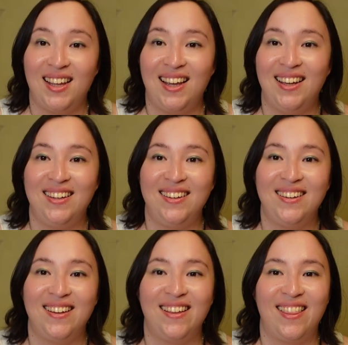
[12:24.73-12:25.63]

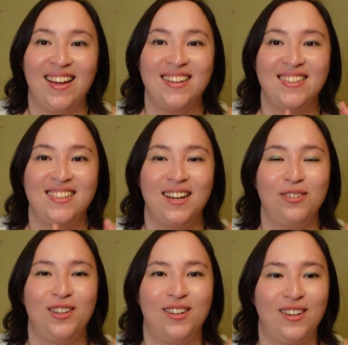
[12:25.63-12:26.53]
And that's
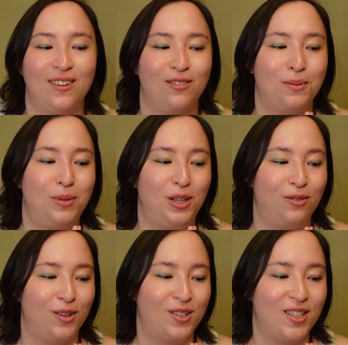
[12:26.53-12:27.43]
everything from me
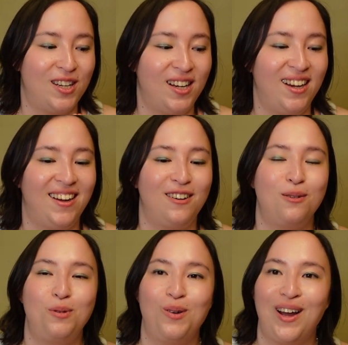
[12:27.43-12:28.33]
for today. I
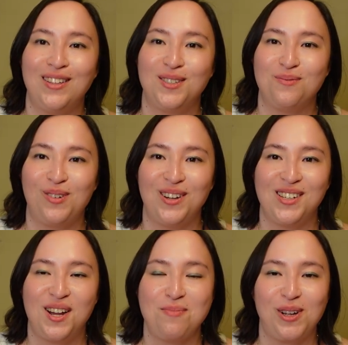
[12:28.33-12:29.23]
hope you had some
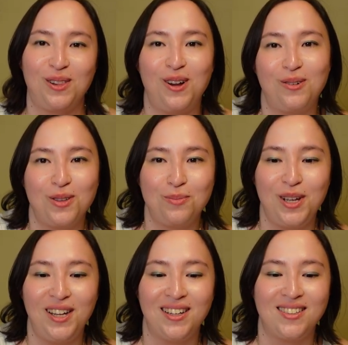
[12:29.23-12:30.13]
fun coming along with
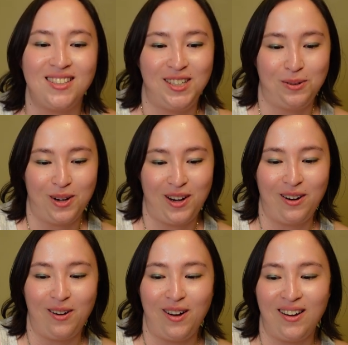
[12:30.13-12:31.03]
me and seeing what I
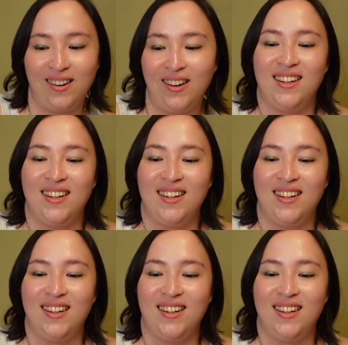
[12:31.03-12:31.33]
got.